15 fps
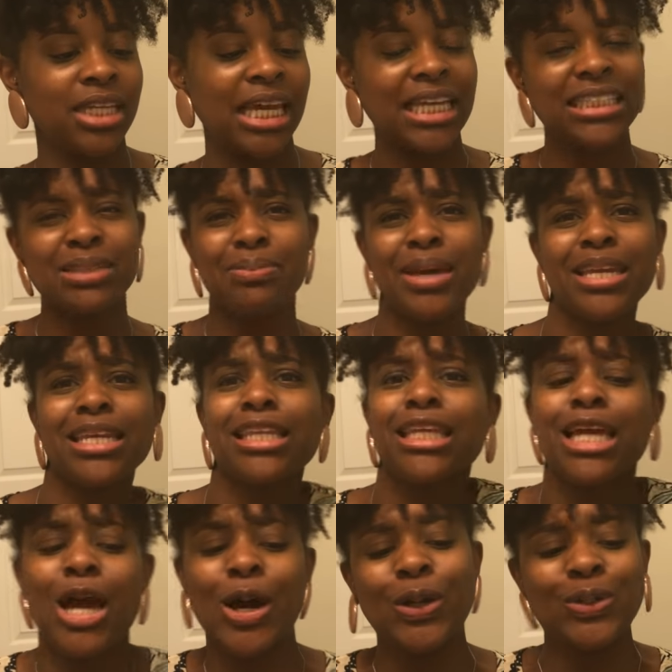
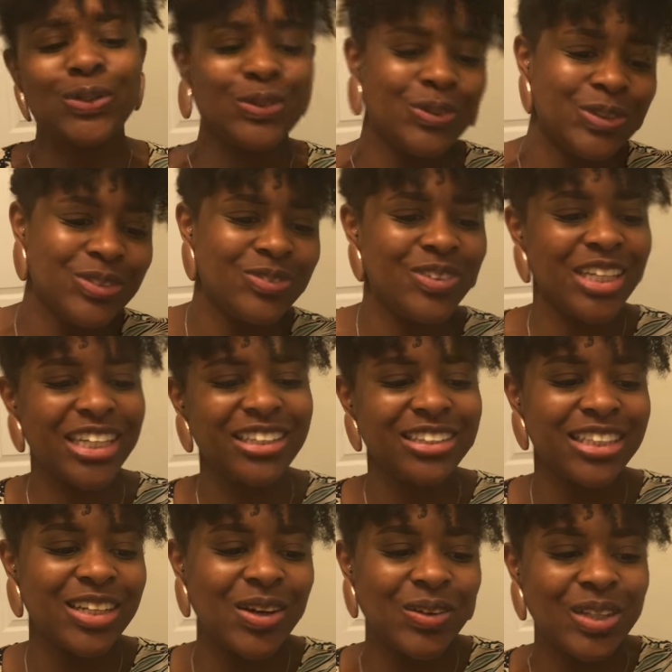independently owned feel,
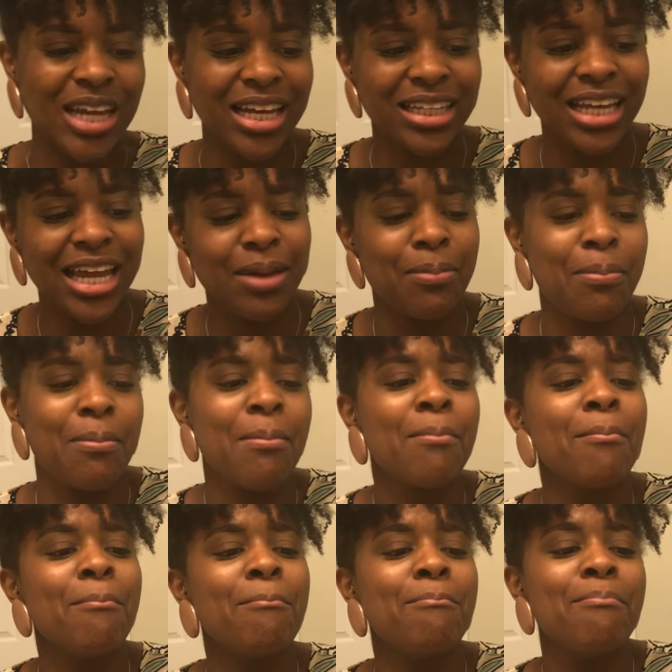you know, not like
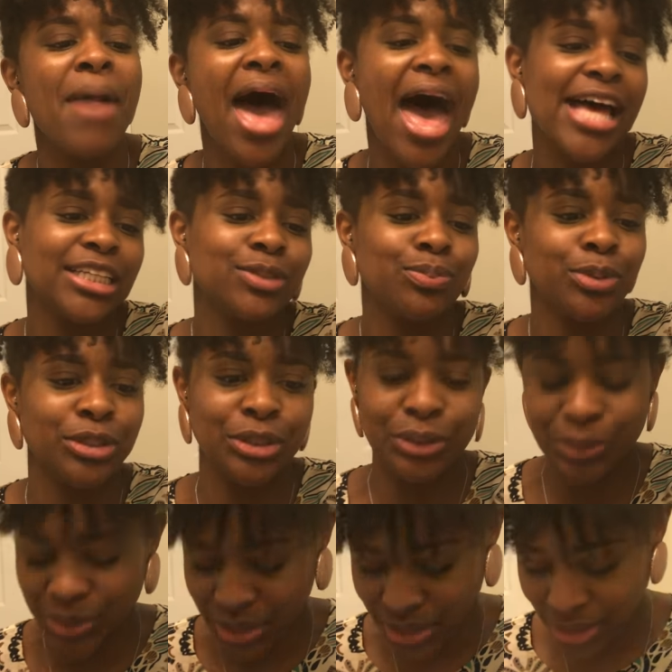mass
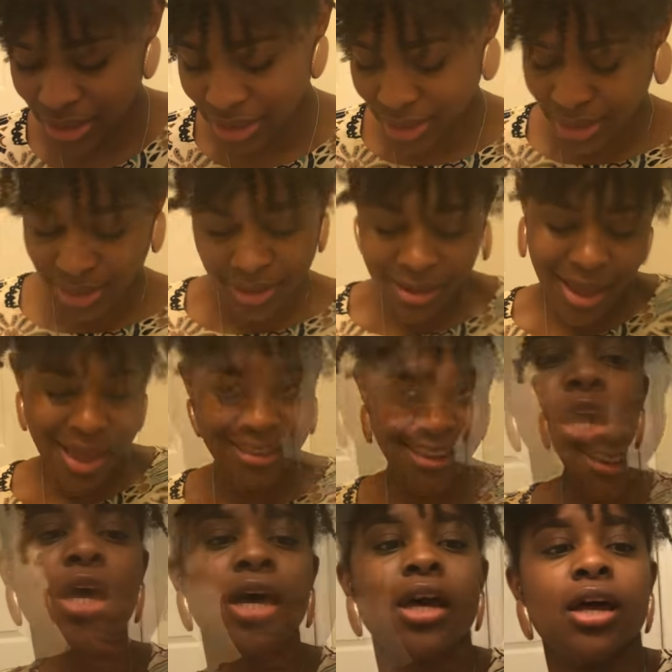produced. I like
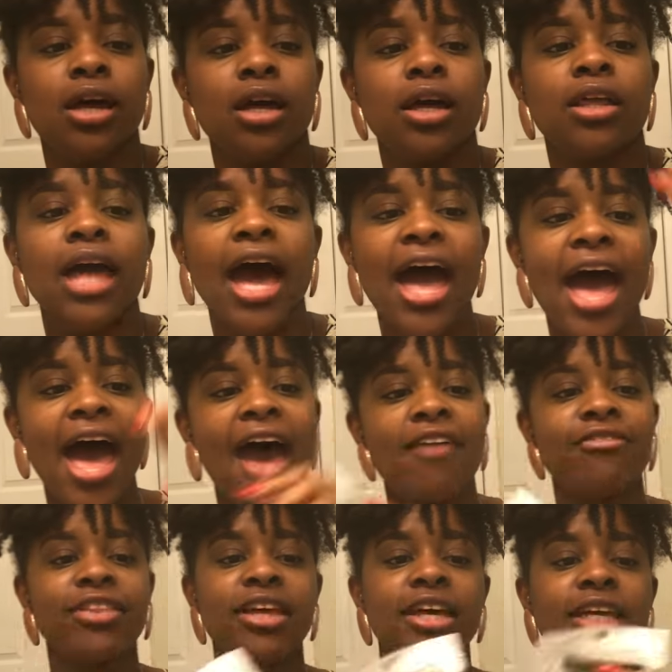it. I
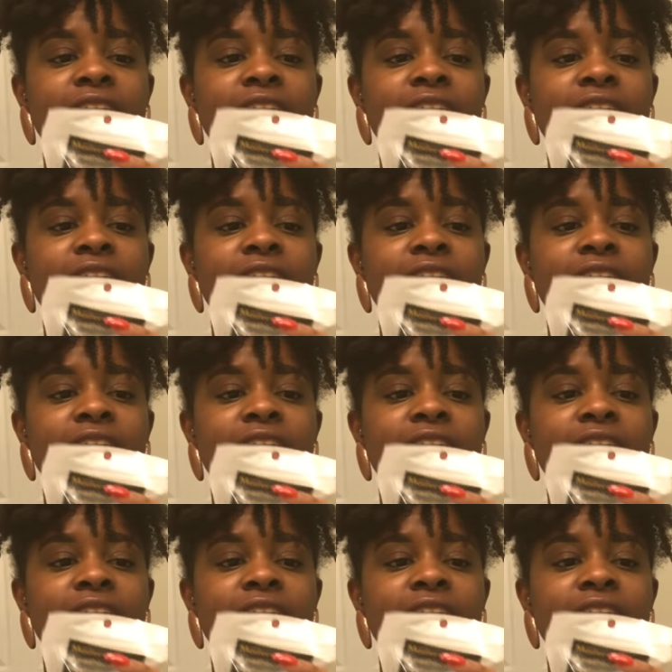have the